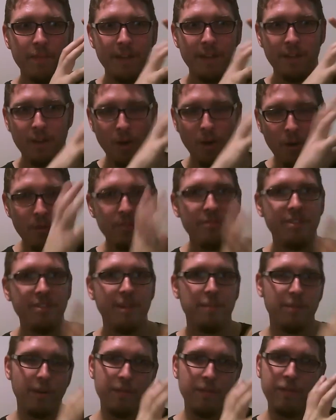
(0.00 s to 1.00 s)

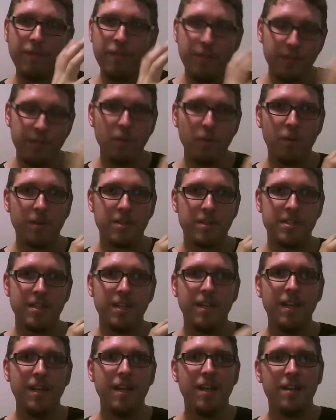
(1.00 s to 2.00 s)
concept of thought
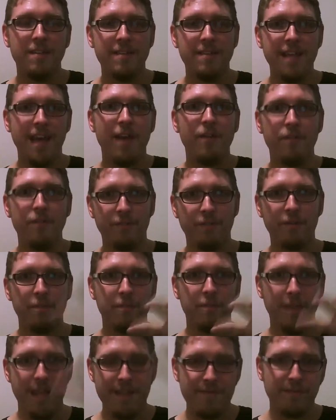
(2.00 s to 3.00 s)
down
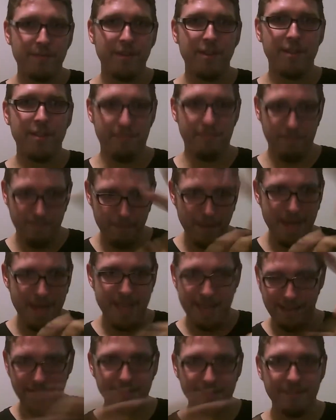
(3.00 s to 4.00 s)
from
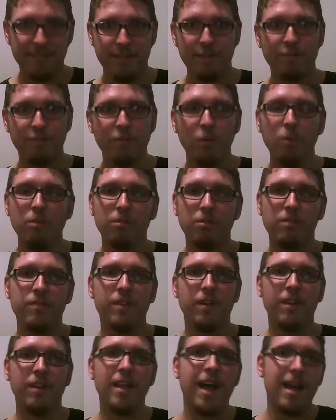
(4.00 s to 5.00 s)
being the ruler of
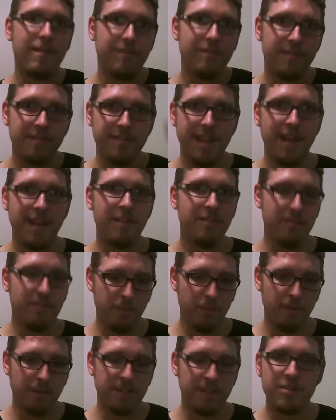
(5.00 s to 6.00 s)
your life down to
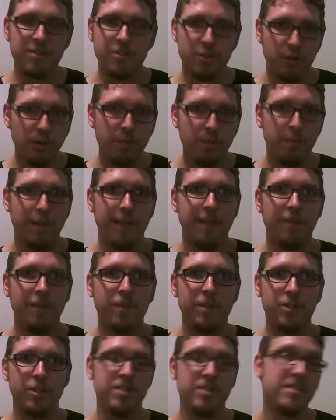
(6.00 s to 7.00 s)
where it should be,
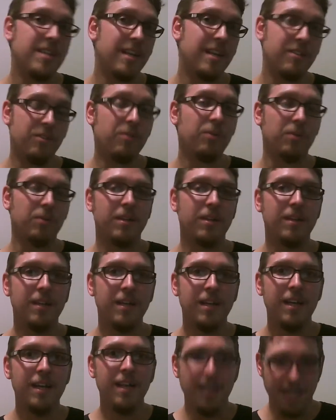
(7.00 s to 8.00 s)
which is a tool.
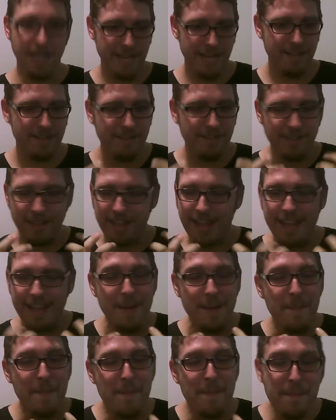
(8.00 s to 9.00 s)
And it's an
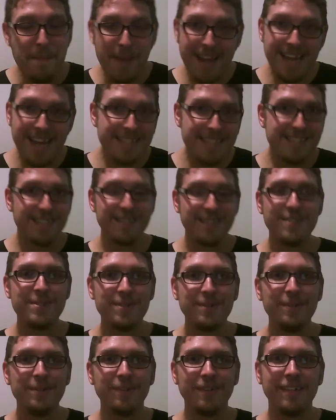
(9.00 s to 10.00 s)
amazing
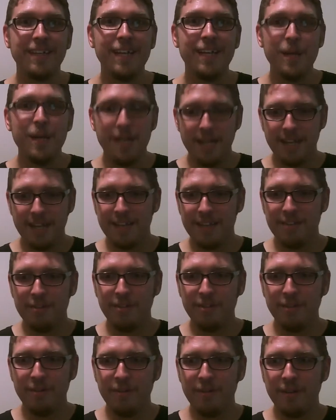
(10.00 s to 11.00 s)
tool.
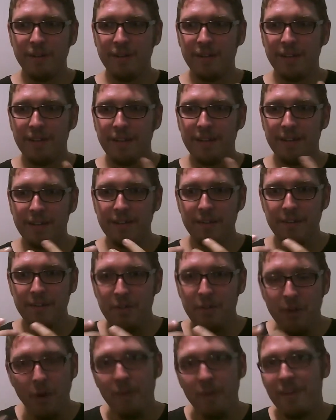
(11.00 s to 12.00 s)
To
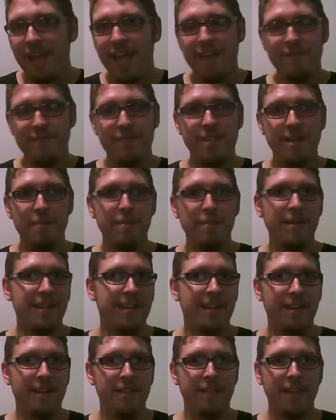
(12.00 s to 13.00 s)
not have the
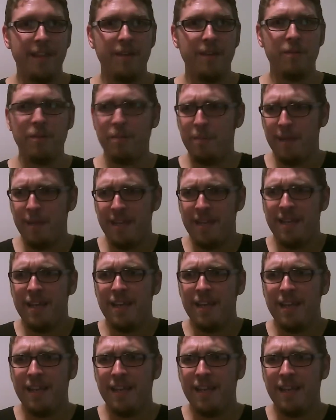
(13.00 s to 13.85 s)
ability to think would be